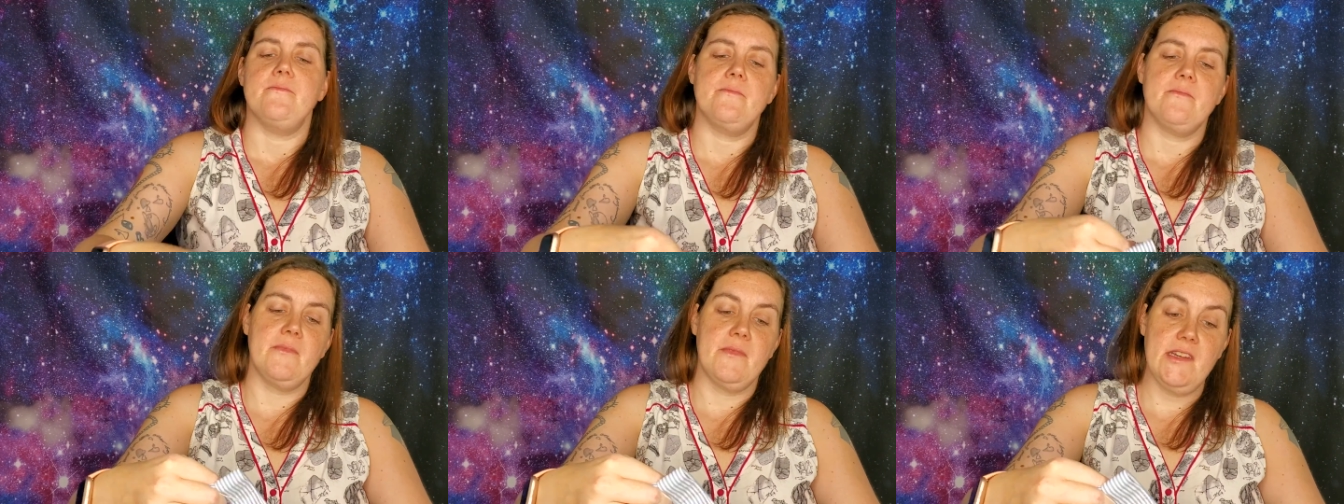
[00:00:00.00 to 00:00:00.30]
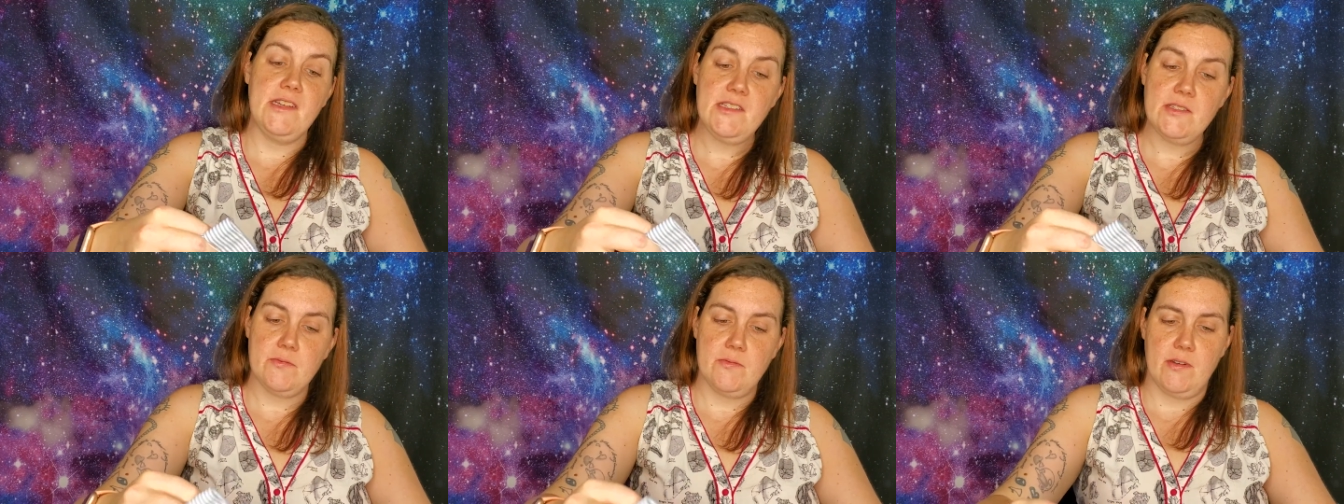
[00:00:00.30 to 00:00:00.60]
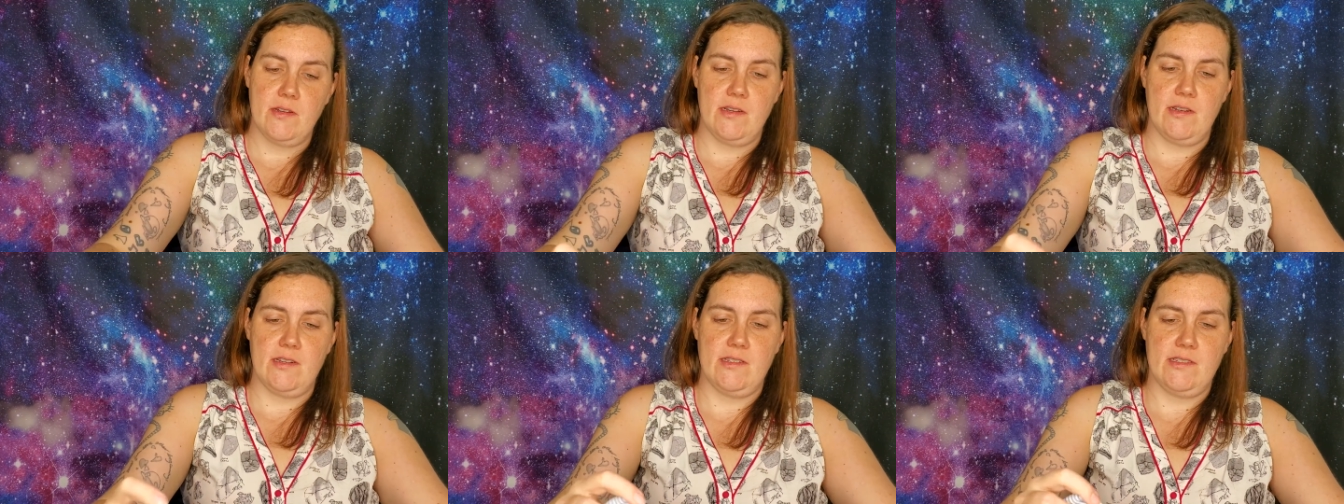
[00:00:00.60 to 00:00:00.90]
This
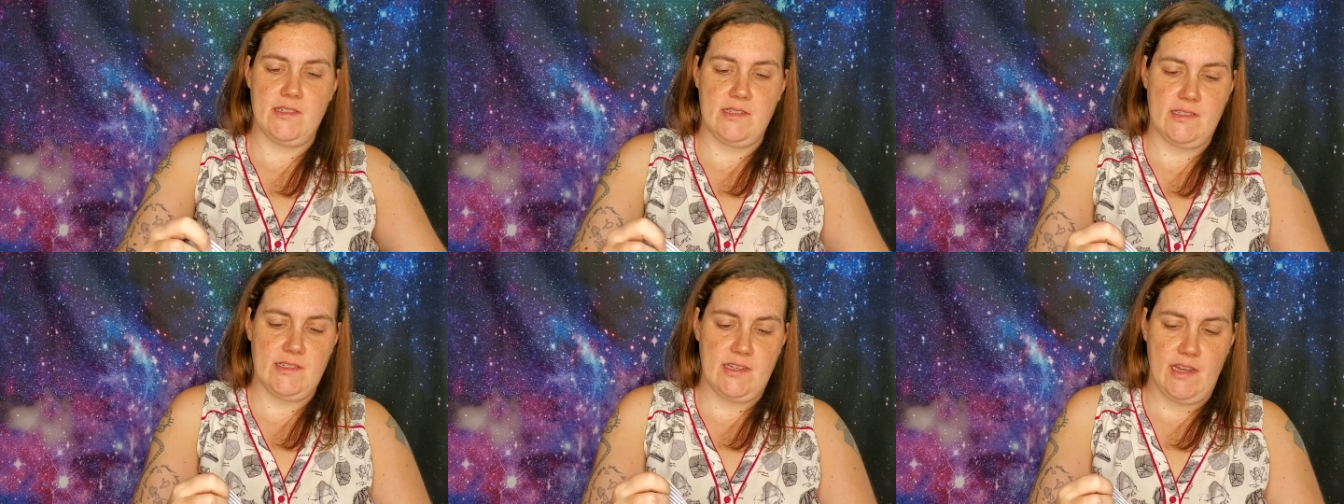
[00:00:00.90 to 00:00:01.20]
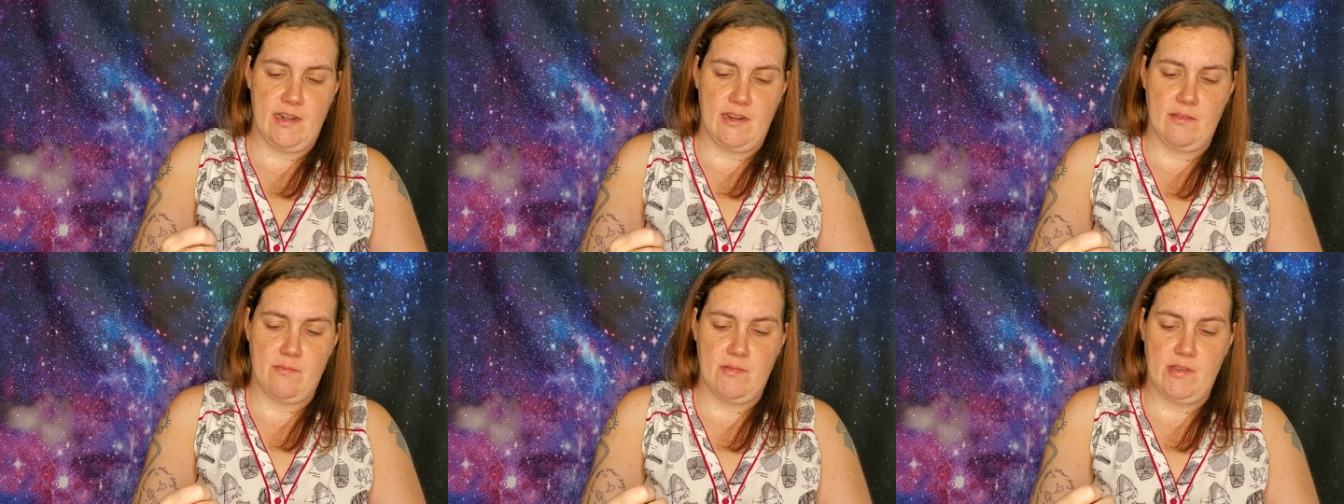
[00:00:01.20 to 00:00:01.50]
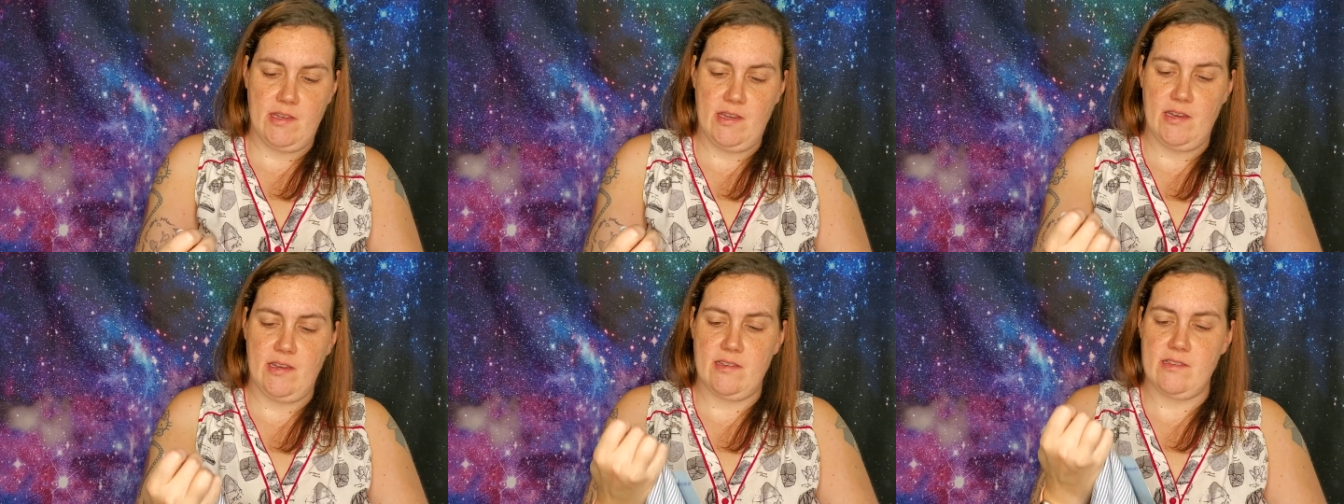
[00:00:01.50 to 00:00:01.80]
one is exciting
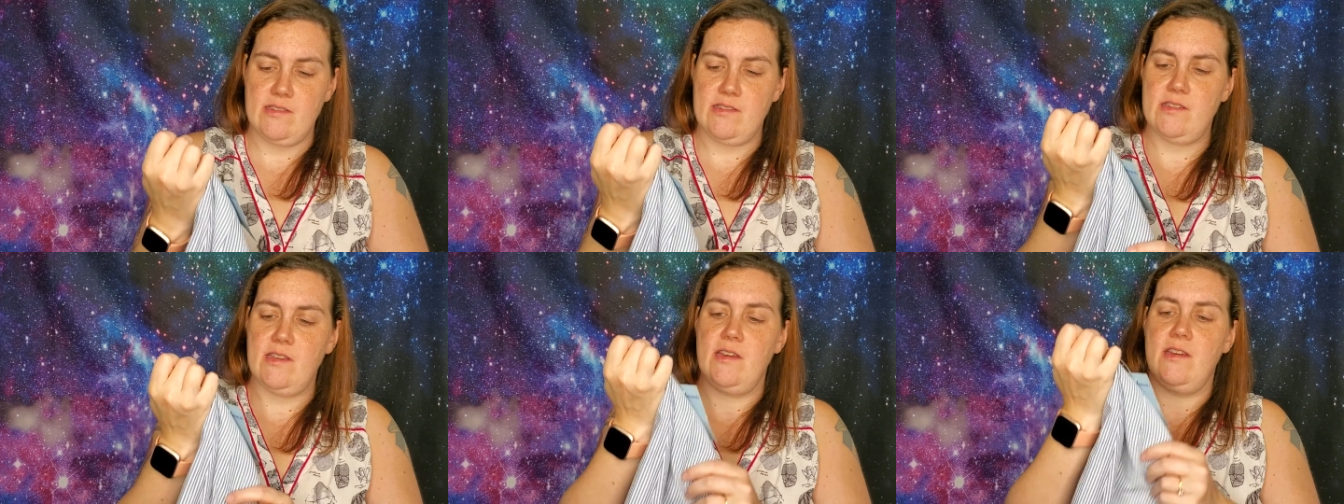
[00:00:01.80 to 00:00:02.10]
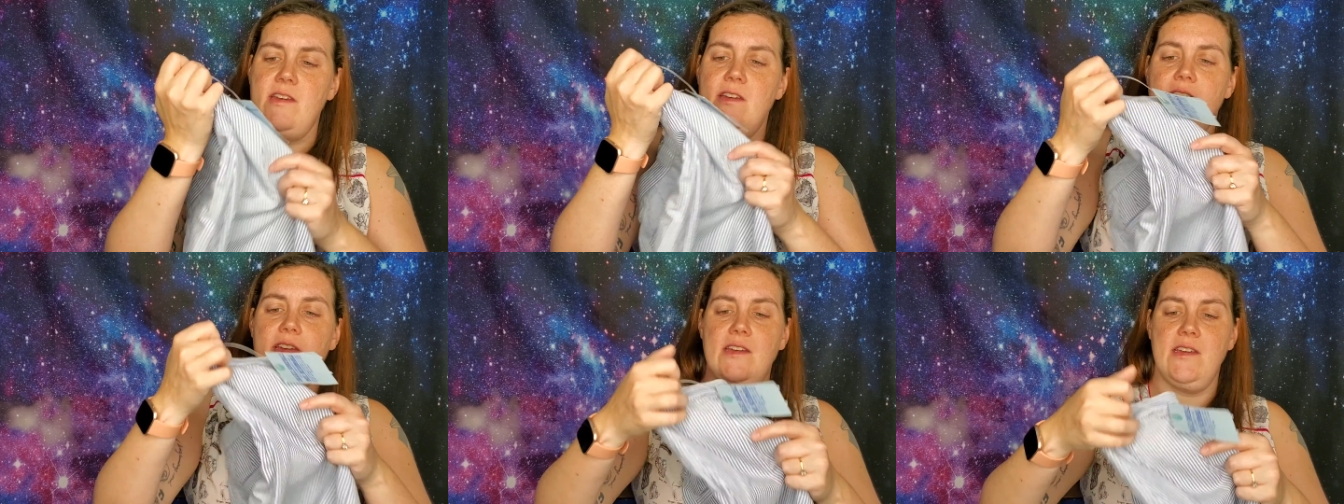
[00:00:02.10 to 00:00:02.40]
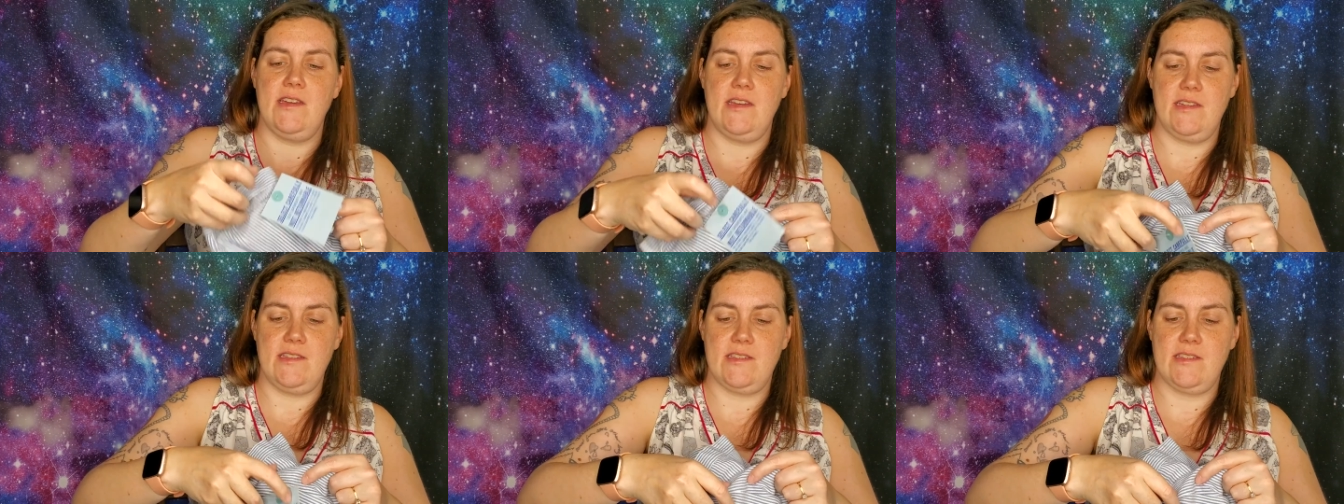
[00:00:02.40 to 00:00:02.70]
because
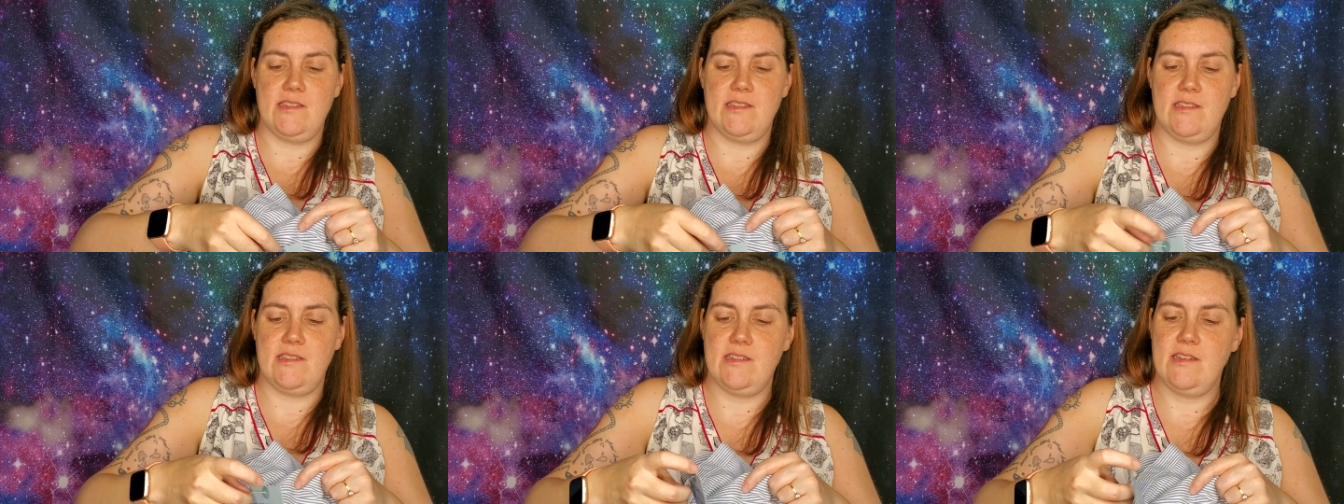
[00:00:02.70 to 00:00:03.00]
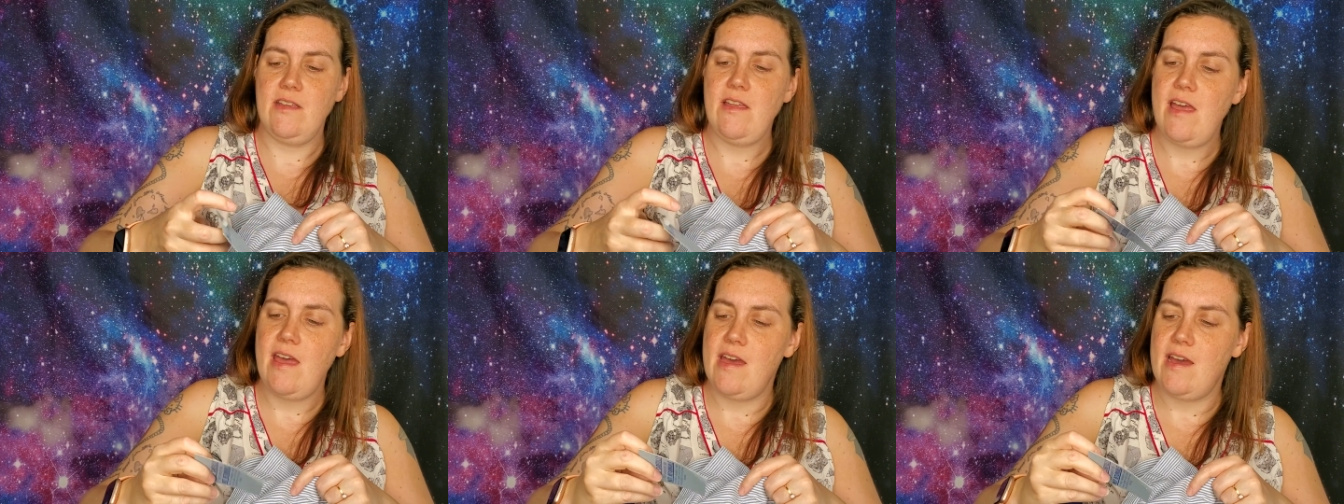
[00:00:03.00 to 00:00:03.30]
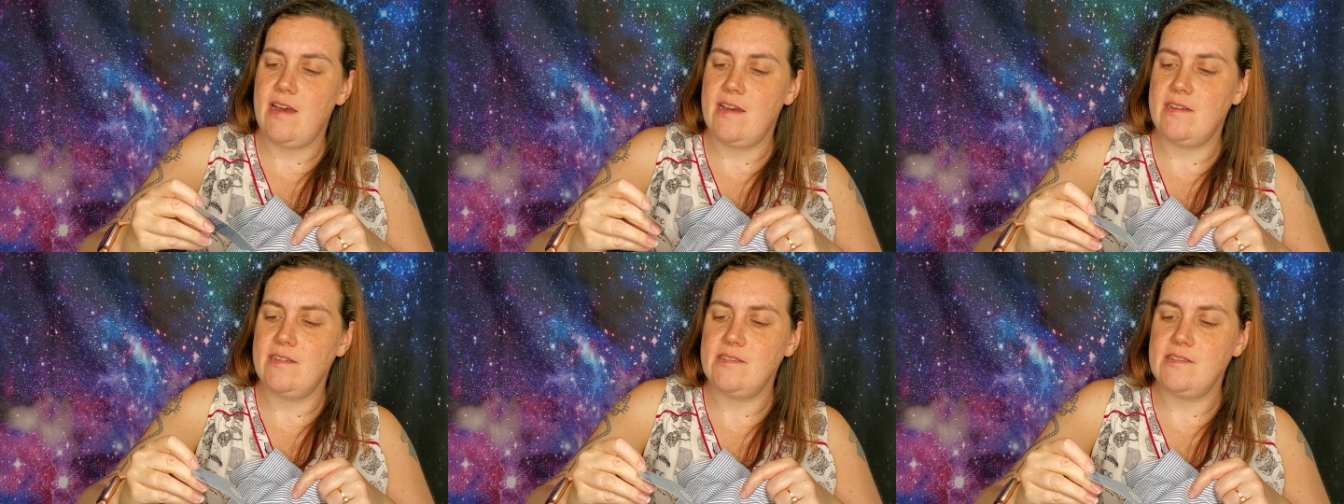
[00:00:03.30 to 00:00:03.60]
it still
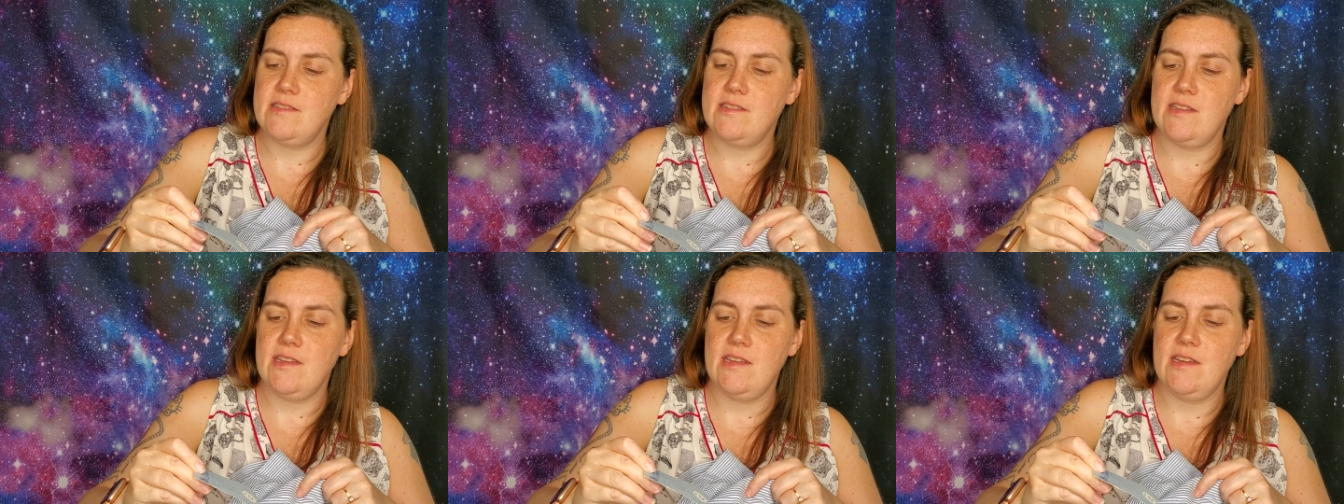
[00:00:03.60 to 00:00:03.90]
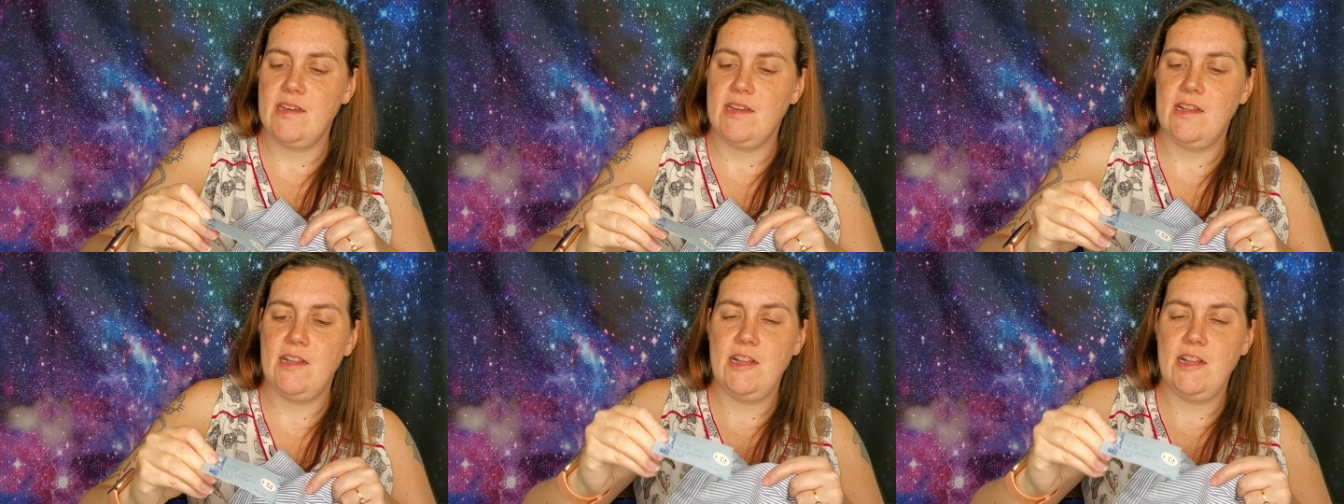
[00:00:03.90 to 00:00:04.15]
has the